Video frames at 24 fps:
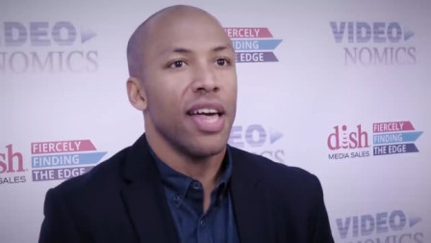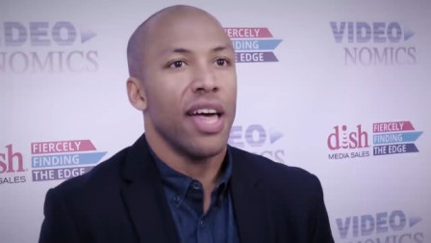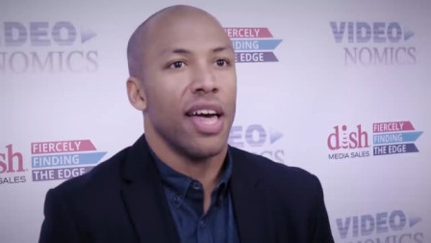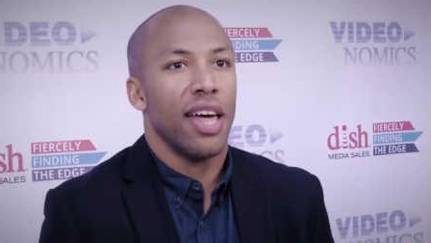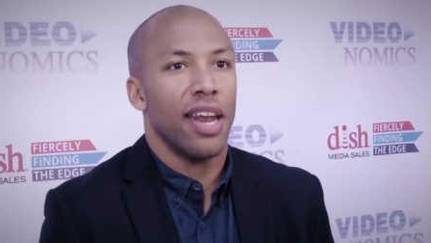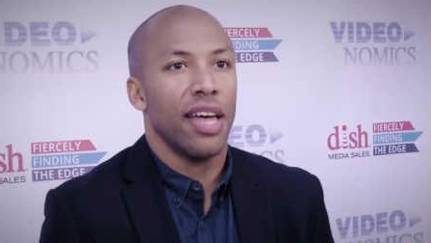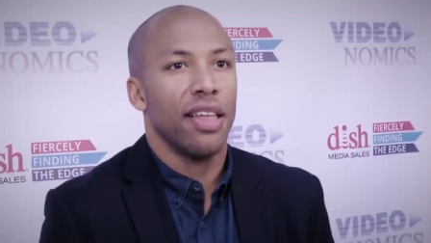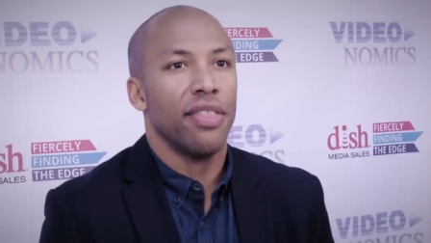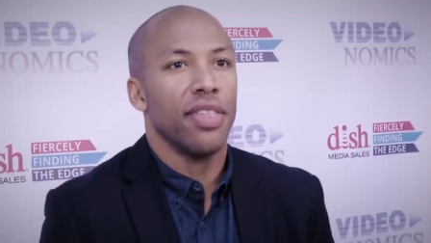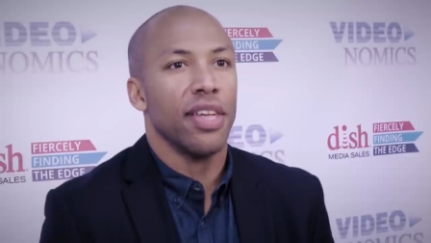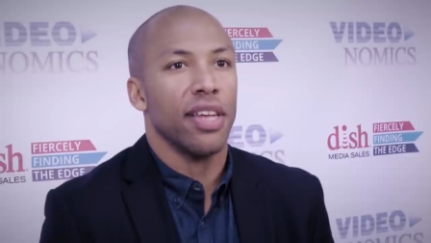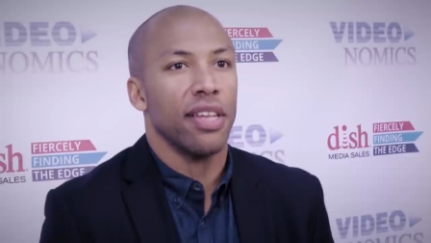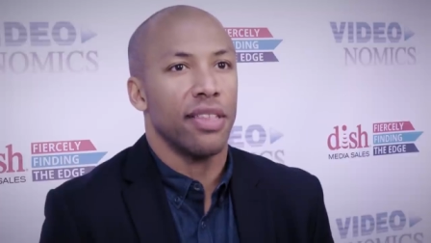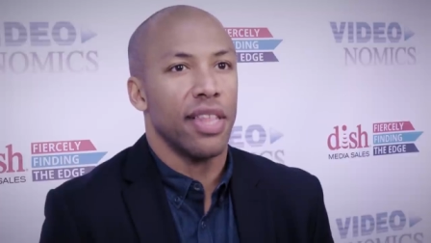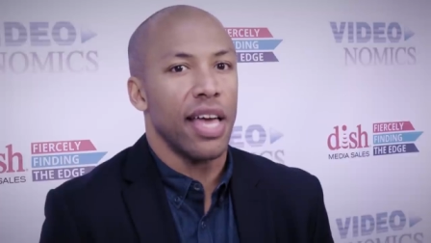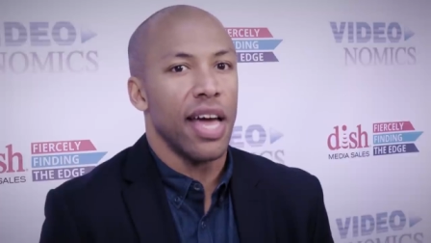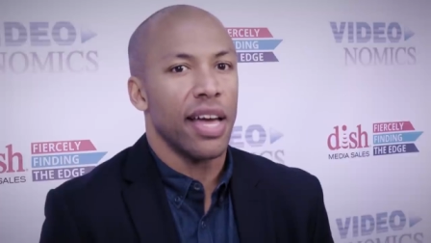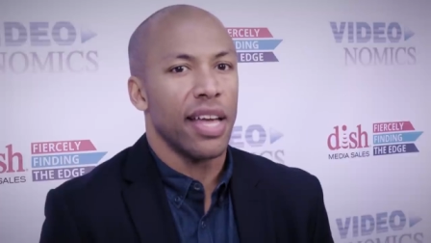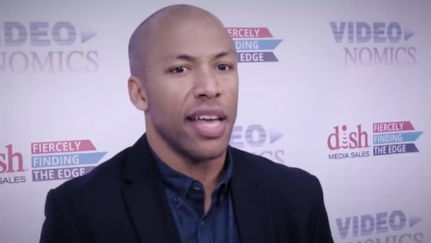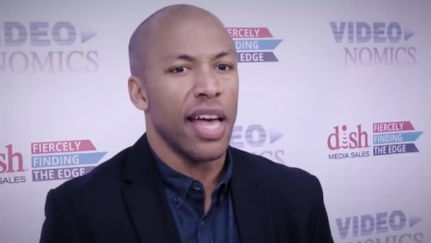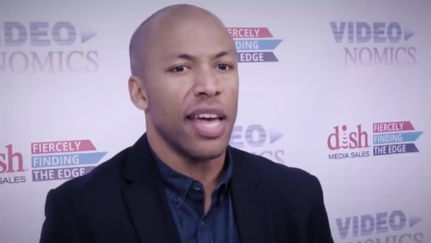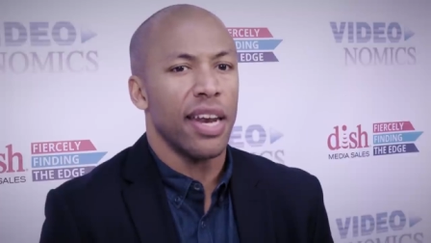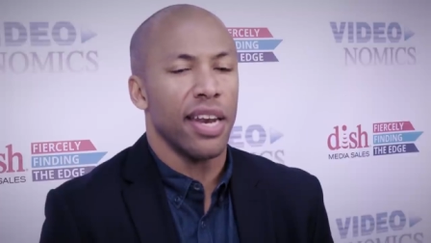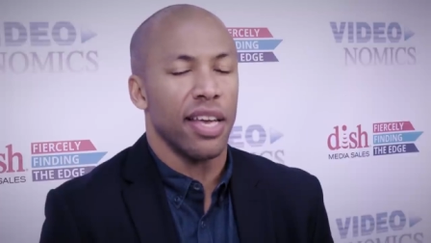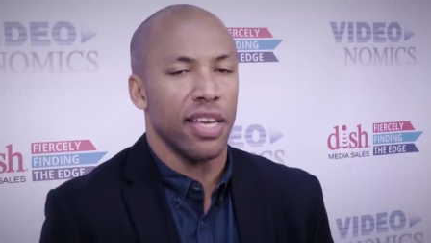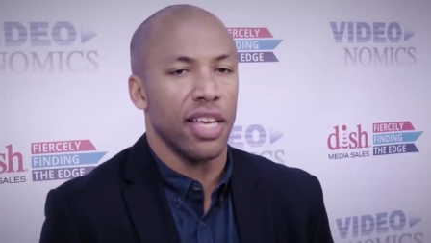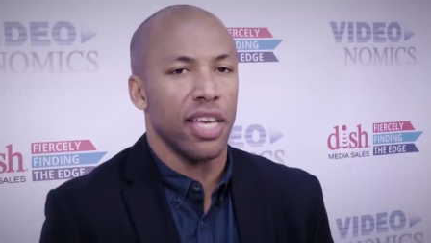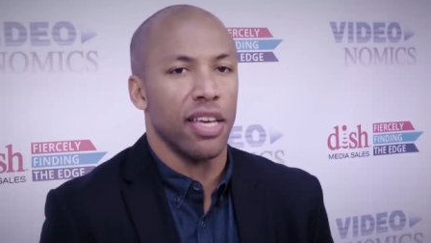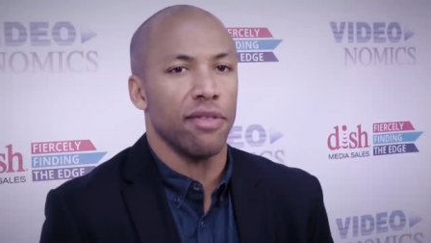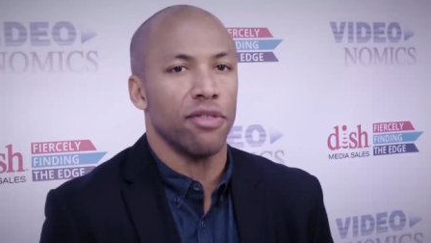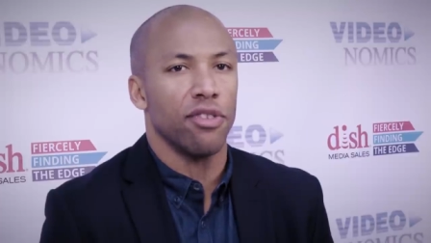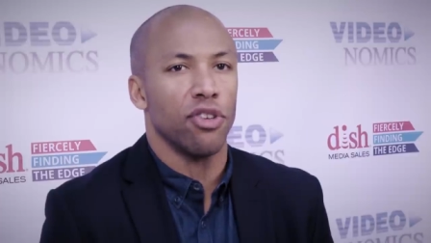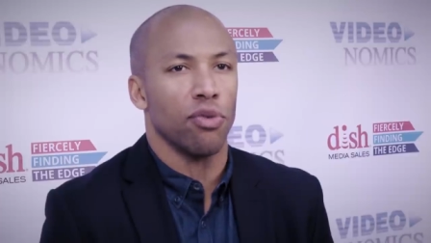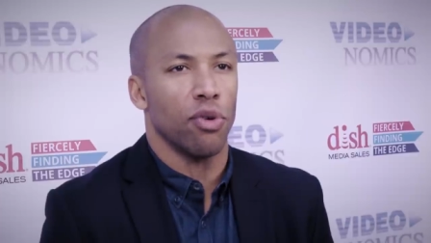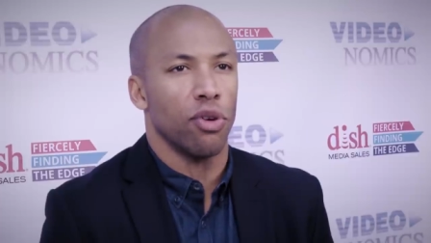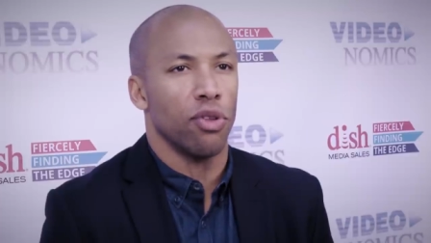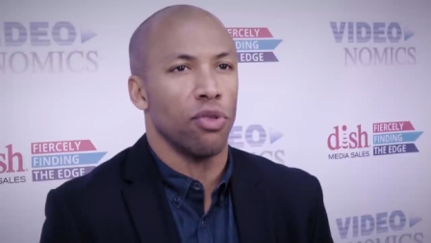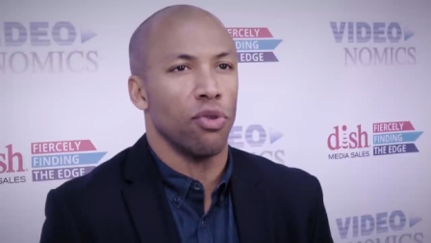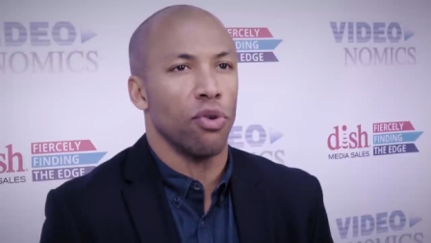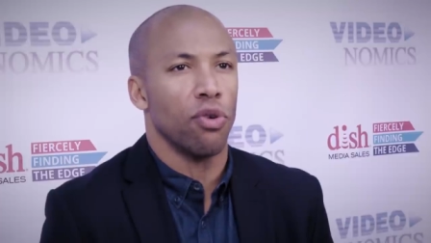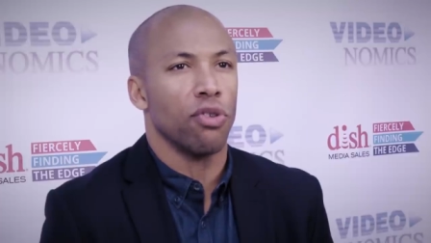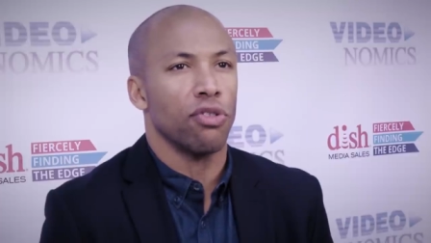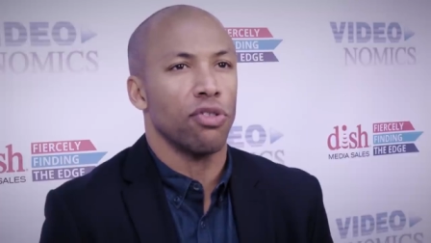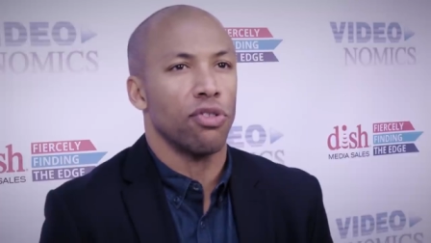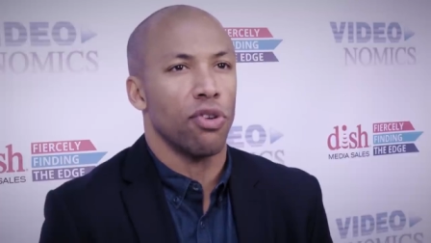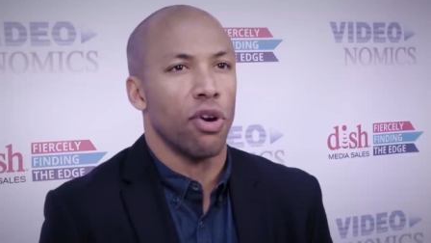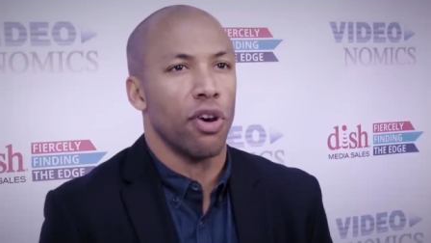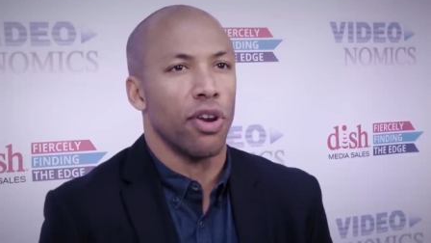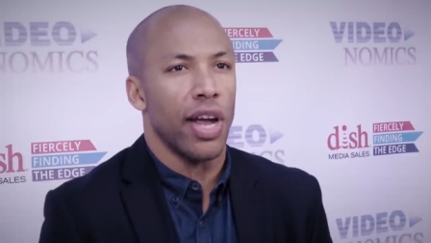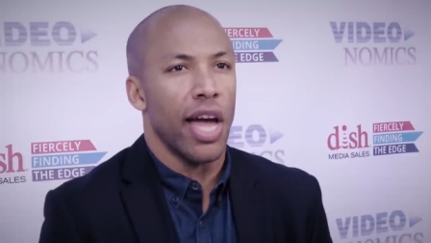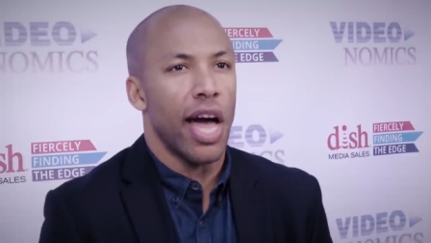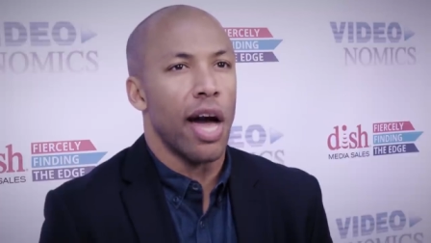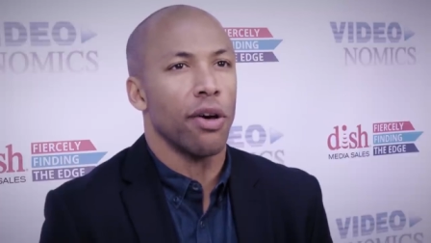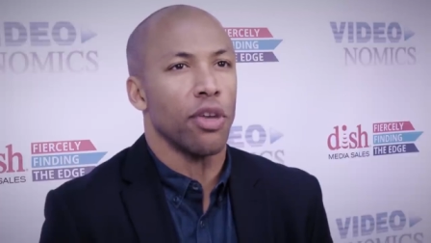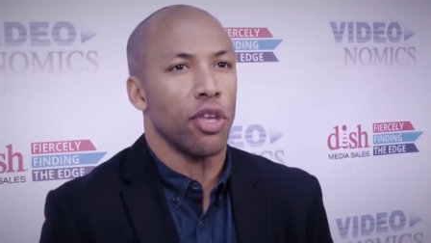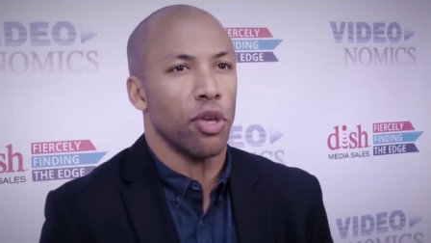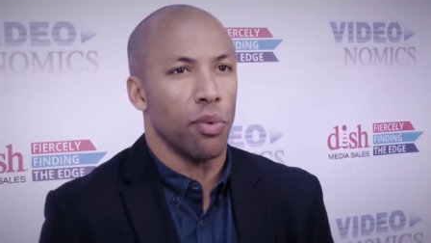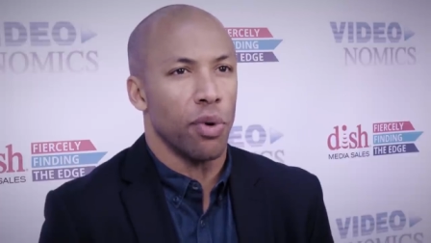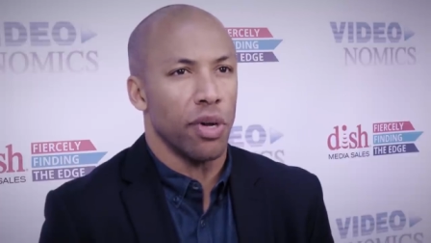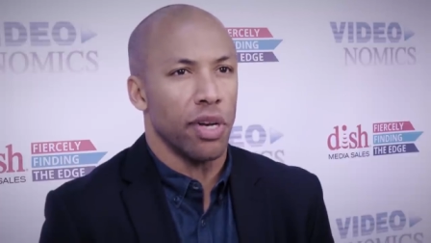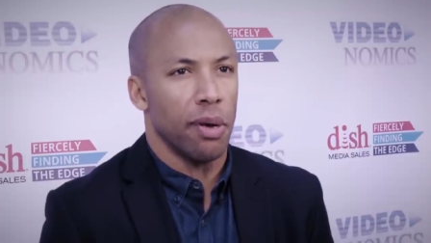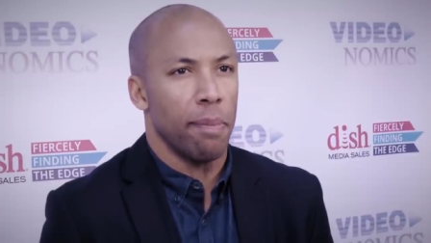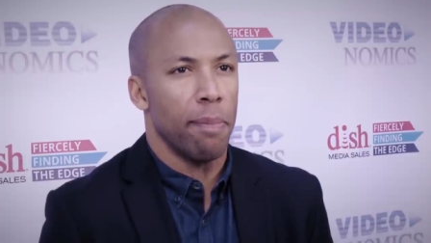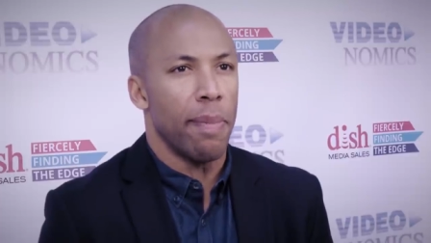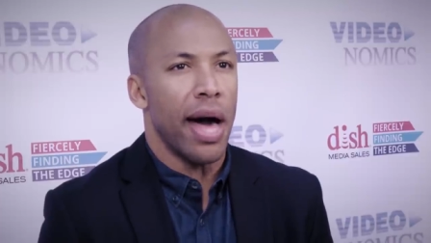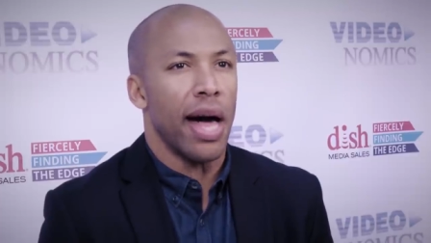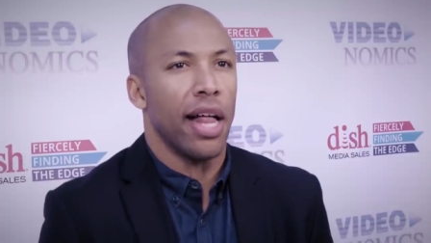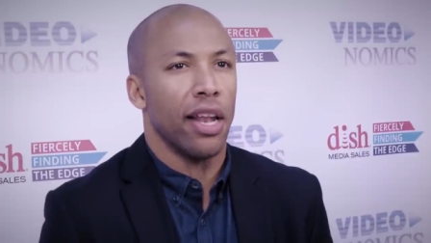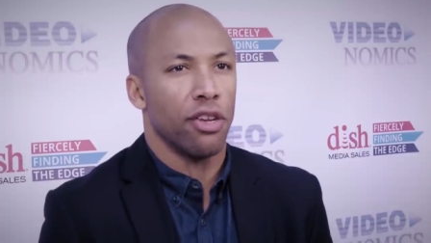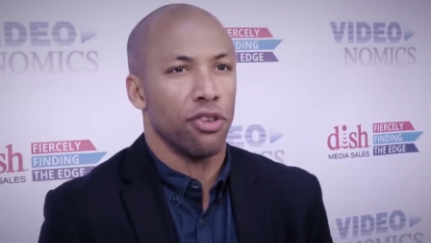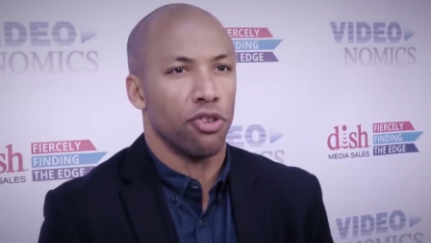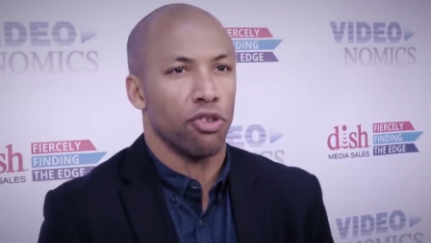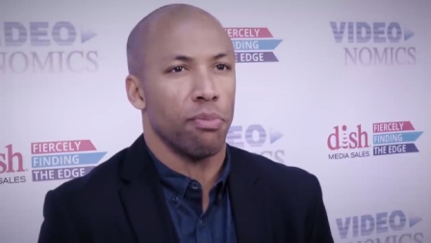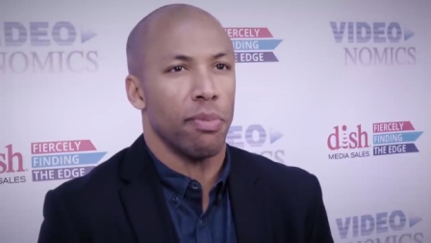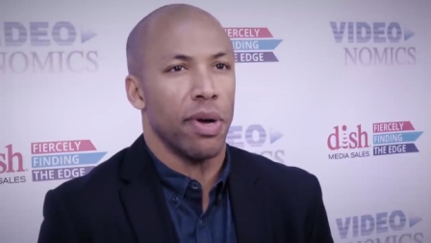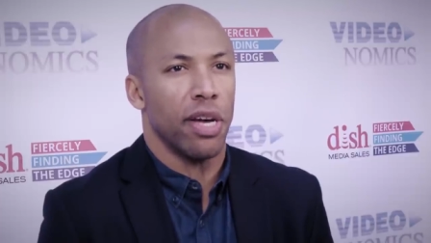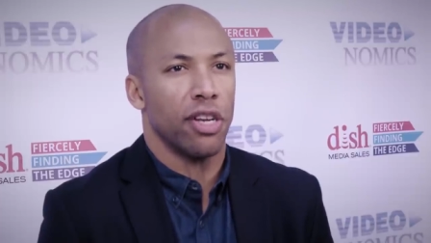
And I think that kind of gives you a North Star to how you want to balance your